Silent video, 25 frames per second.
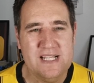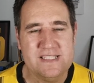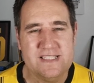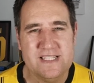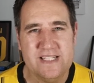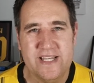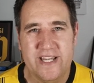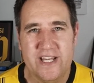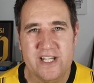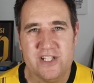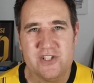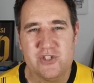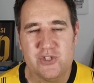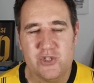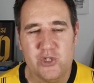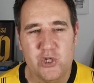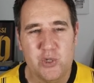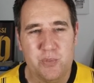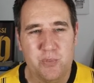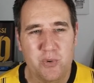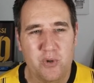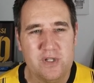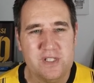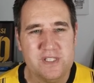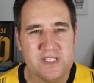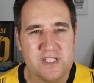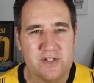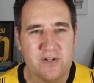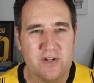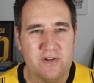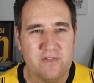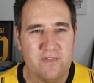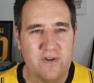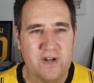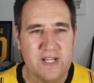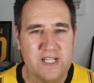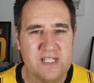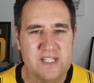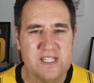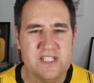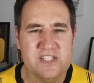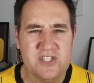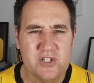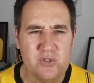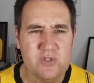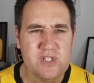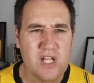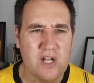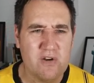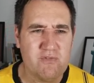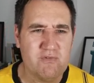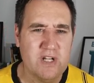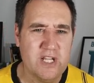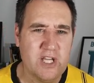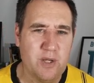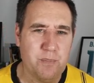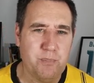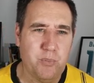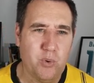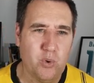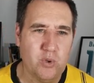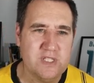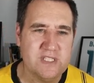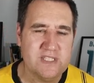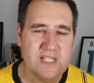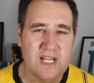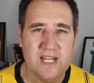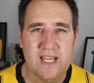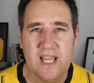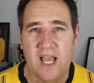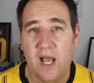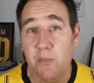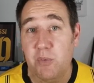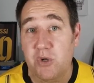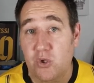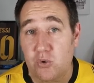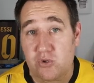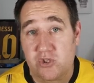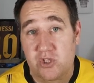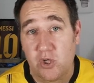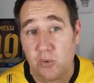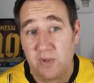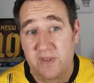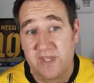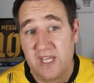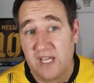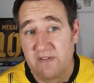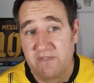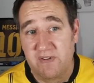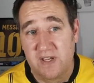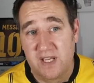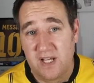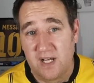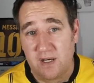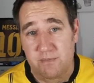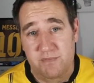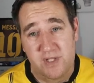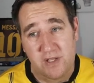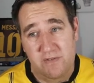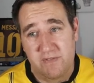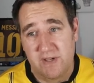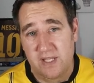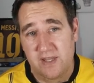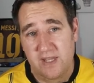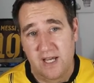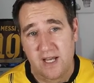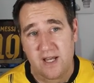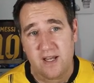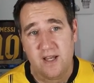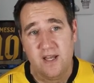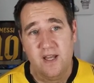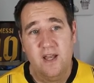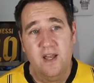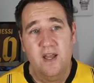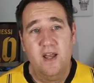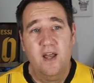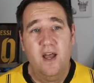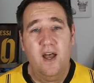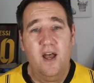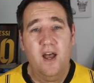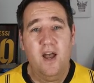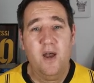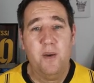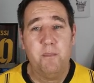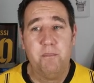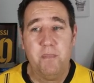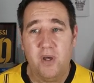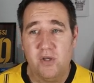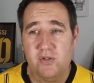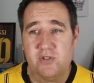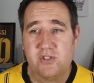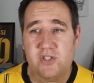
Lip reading: here at 2.03. They've still done a really good points tally, and we also won the FA Cup, don't forget that. Most